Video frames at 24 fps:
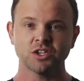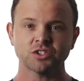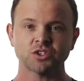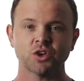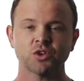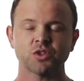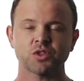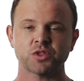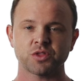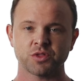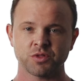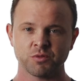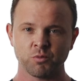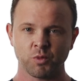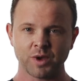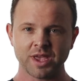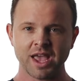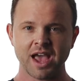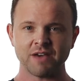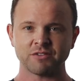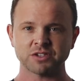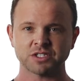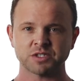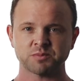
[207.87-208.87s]
So
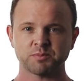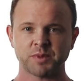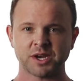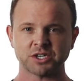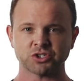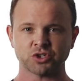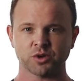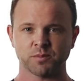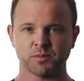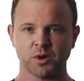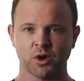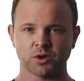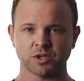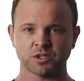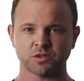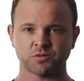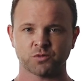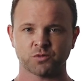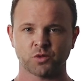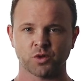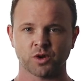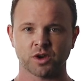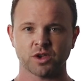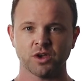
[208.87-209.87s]
we have a special bonus
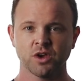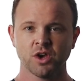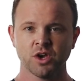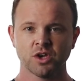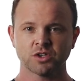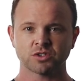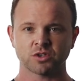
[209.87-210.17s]
for you.